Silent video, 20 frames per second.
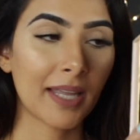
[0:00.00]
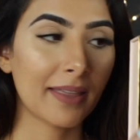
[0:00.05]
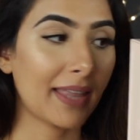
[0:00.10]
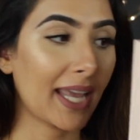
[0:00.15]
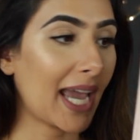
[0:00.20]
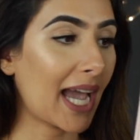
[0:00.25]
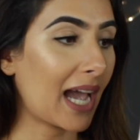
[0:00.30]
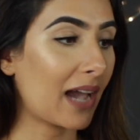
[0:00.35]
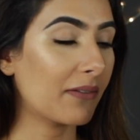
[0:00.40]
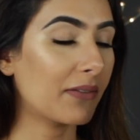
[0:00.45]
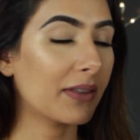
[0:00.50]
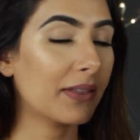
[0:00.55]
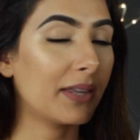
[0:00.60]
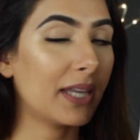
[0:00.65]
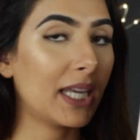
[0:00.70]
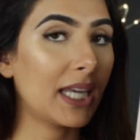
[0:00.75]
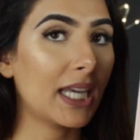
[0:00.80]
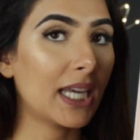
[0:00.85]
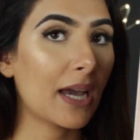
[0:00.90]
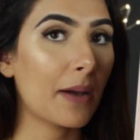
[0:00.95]
They have
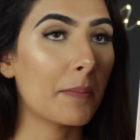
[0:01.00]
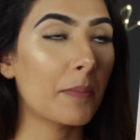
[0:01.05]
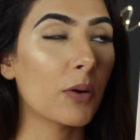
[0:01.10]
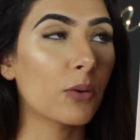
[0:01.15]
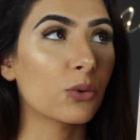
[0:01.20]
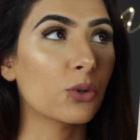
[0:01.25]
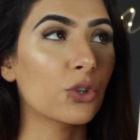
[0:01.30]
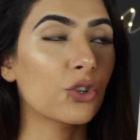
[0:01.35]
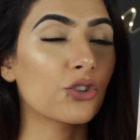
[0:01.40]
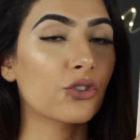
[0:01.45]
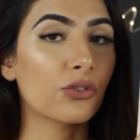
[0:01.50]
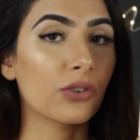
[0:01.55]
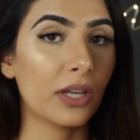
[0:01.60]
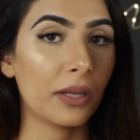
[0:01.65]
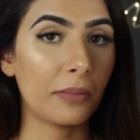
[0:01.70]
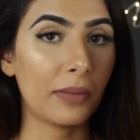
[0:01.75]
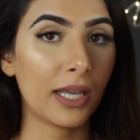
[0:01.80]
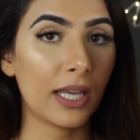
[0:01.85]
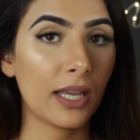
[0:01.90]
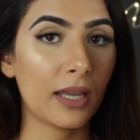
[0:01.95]
the most
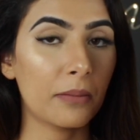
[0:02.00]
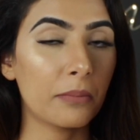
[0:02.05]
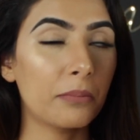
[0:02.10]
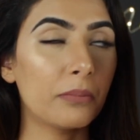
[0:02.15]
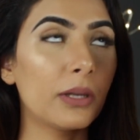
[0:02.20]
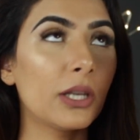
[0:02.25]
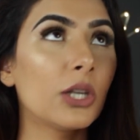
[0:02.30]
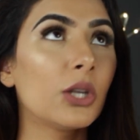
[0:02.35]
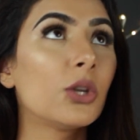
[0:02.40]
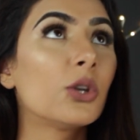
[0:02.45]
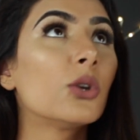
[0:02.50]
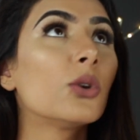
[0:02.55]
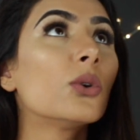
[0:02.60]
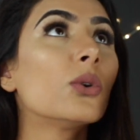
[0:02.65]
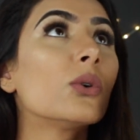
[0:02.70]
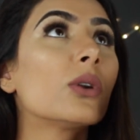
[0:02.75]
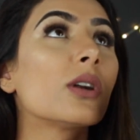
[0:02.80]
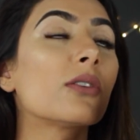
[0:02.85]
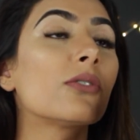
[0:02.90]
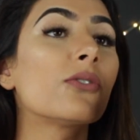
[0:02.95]
dreamy,
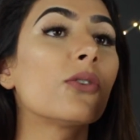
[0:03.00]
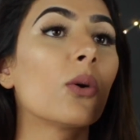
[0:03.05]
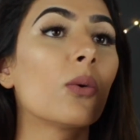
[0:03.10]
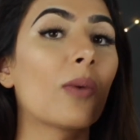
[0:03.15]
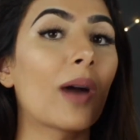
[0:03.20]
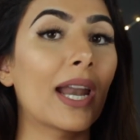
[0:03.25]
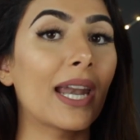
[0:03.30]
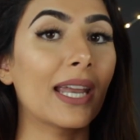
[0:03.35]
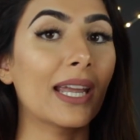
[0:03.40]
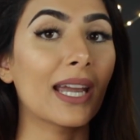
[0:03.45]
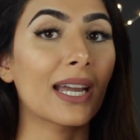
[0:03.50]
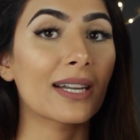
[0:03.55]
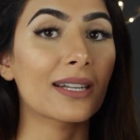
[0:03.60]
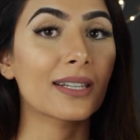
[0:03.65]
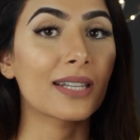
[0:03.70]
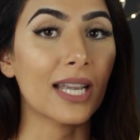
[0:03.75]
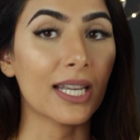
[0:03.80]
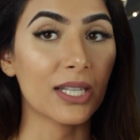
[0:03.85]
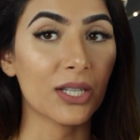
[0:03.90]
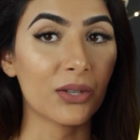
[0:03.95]
beautiful wedding
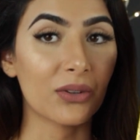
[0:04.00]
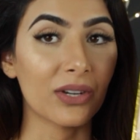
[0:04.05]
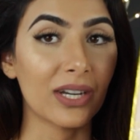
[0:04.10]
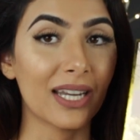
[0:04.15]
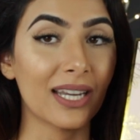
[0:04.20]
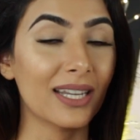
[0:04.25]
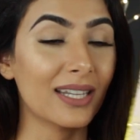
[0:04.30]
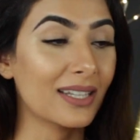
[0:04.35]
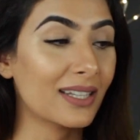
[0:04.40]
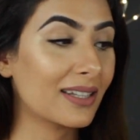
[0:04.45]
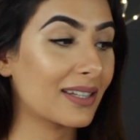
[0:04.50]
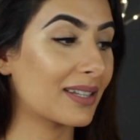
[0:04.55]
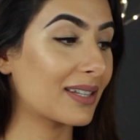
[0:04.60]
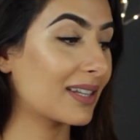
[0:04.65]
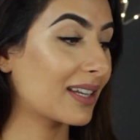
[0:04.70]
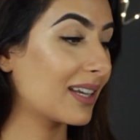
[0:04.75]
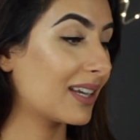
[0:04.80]
accessories.